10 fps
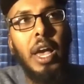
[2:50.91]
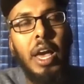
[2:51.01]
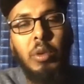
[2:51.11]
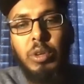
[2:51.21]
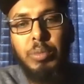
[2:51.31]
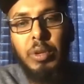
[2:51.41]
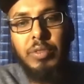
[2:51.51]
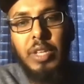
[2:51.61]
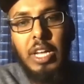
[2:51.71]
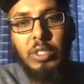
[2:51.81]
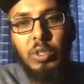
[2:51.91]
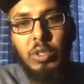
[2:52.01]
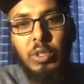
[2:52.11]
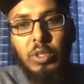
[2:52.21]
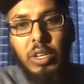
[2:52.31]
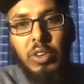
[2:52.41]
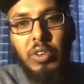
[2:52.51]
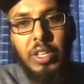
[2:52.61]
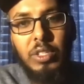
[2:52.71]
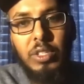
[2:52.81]
And we believe that,
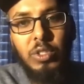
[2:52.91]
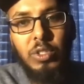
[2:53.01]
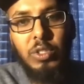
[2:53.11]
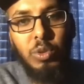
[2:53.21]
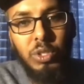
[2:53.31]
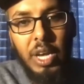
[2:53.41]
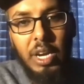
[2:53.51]
great schools